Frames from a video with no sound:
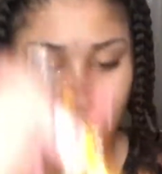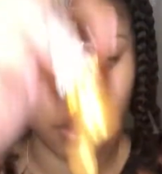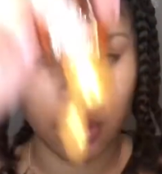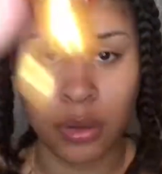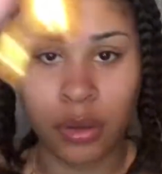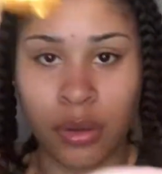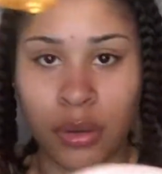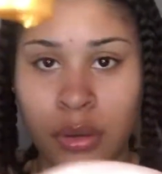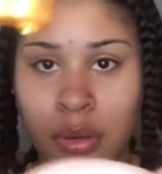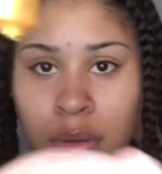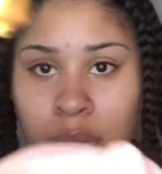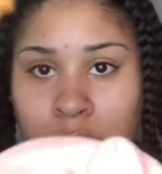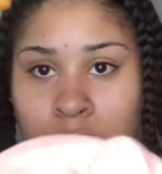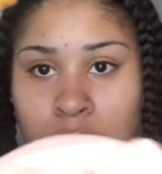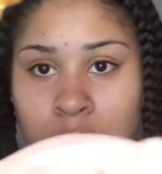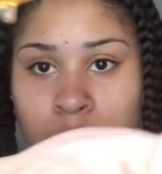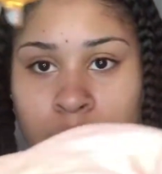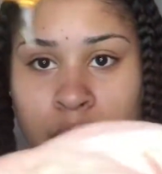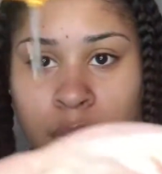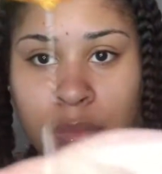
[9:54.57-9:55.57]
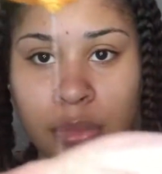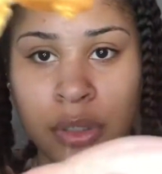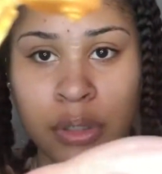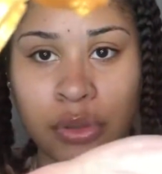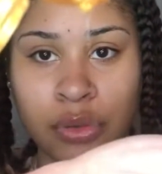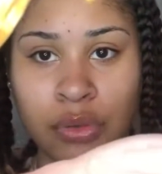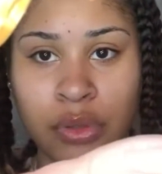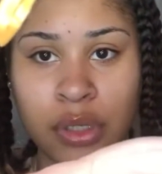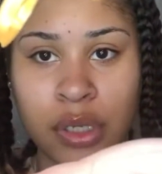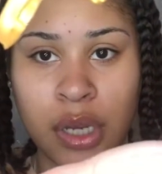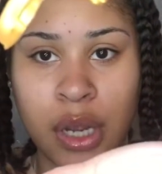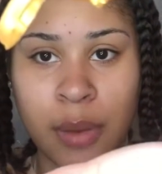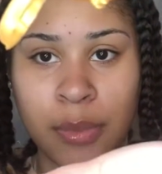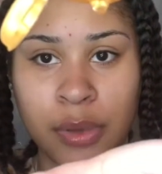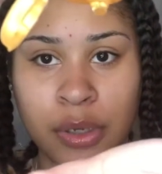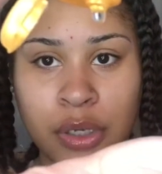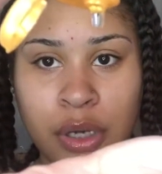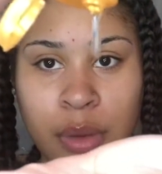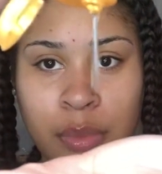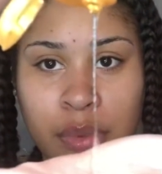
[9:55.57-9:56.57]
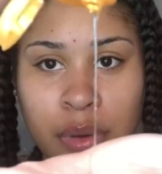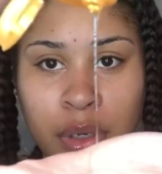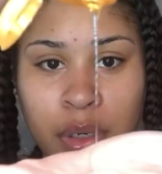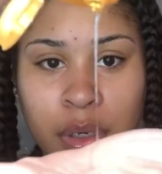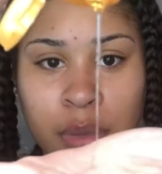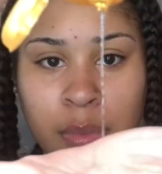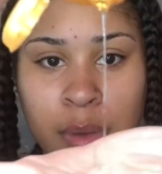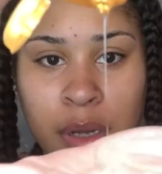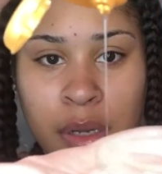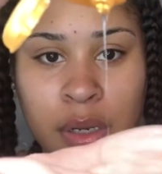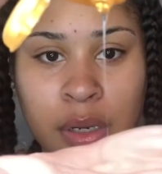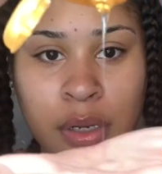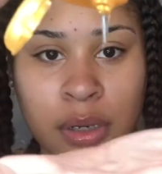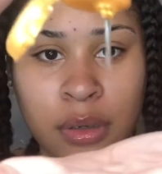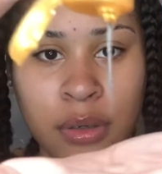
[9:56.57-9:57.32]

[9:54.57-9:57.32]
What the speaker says: So I'm gonna let you see how much I'm putting in my hand.